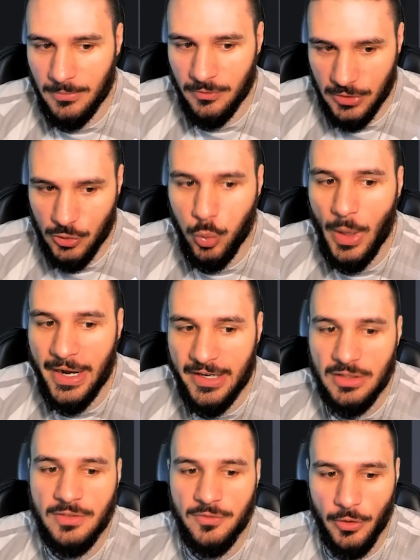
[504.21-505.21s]

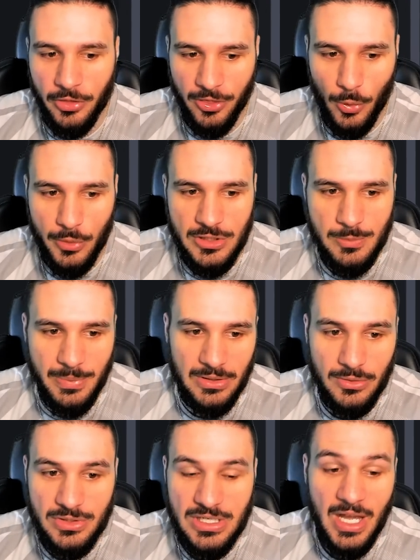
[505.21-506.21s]
required for Thorns
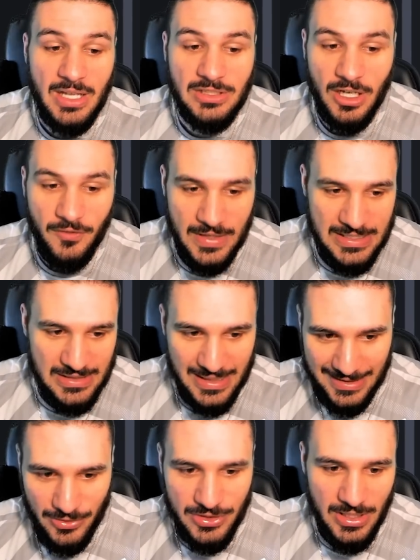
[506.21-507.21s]
builds. Tough as
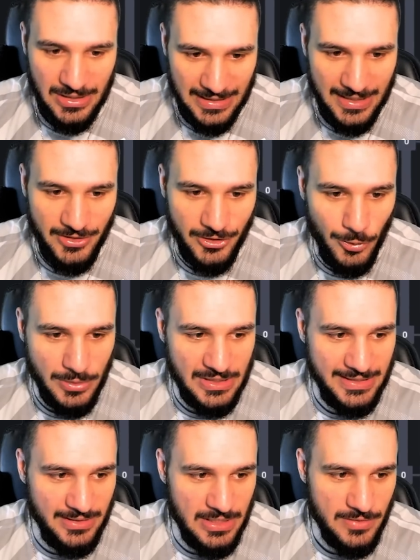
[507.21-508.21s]
Nails, again you're going
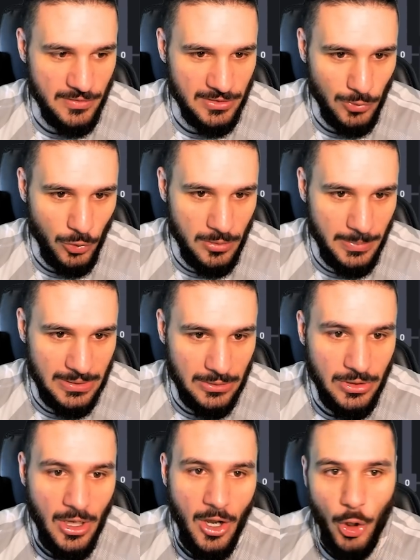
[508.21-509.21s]
to need this for Thorn
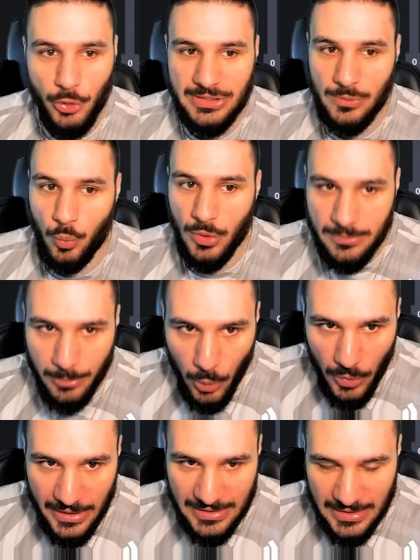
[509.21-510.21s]
build. Only 1
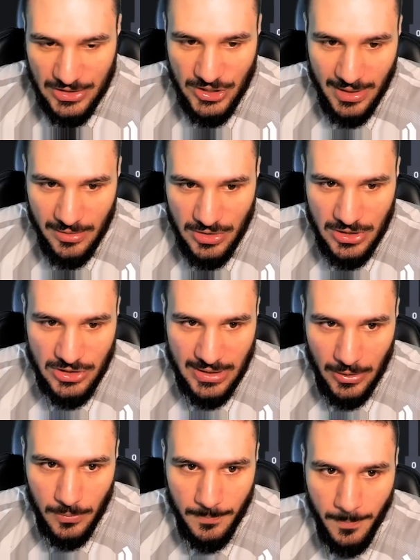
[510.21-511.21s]
point into Challenging
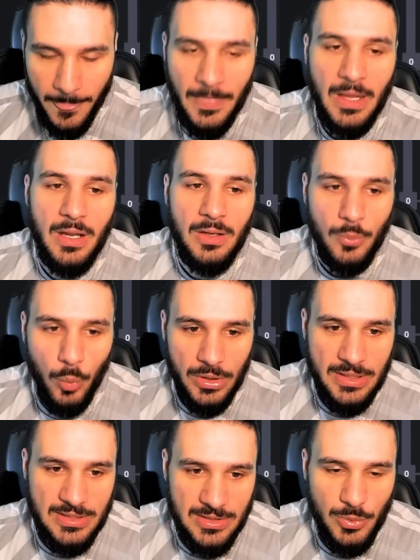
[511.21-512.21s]
Shout,
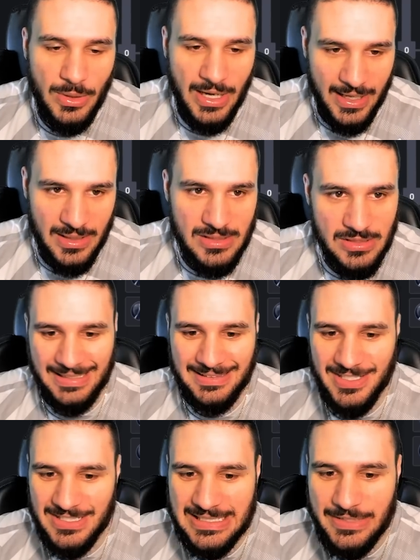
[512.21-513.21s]
1 and 2 in hand, and he
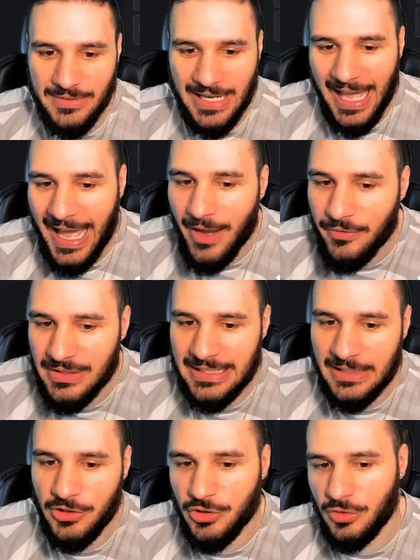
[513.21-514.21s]
doesn't even have
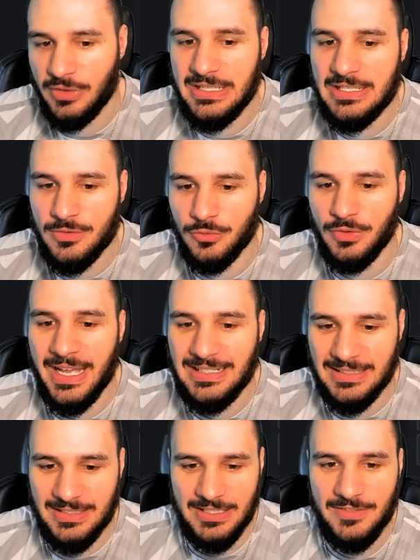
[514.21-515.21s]
the increased
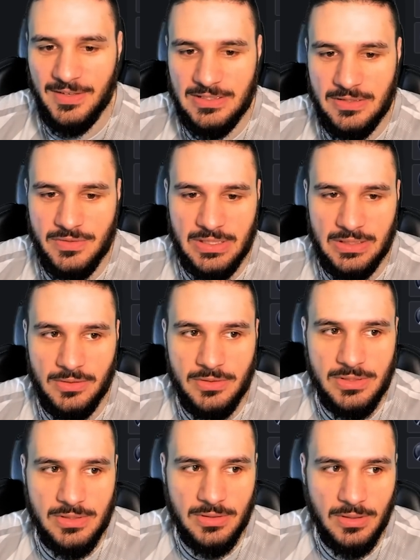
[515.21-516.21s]
ranked defensive
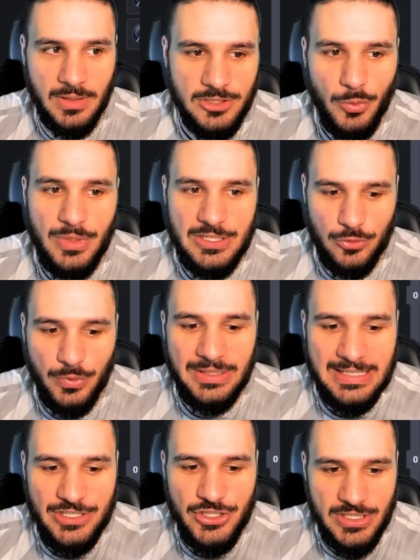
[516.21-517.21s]
skills. So he's
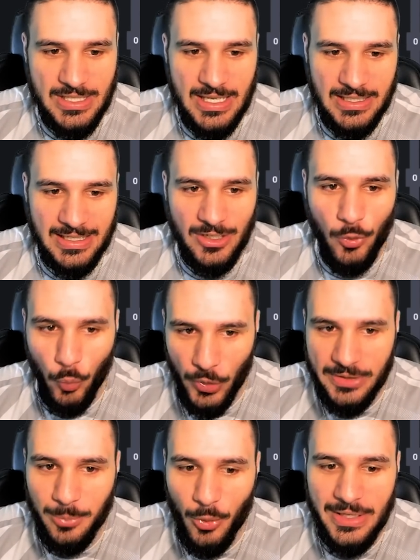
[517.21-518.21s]
really just taking
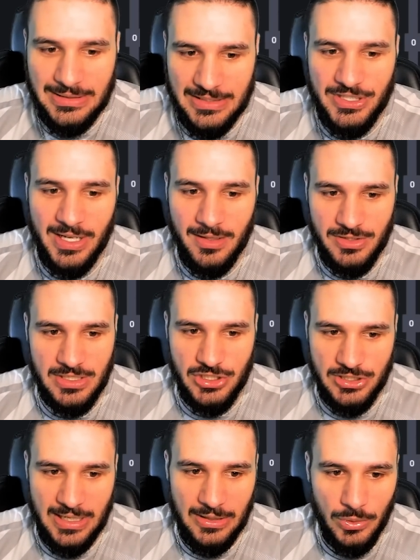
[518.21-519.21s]
1 point to Challenging
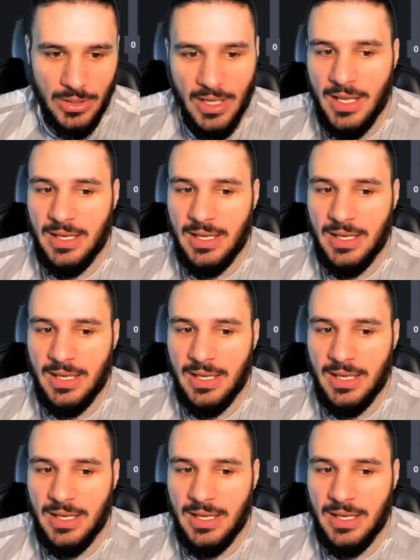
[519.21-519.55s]
Shout.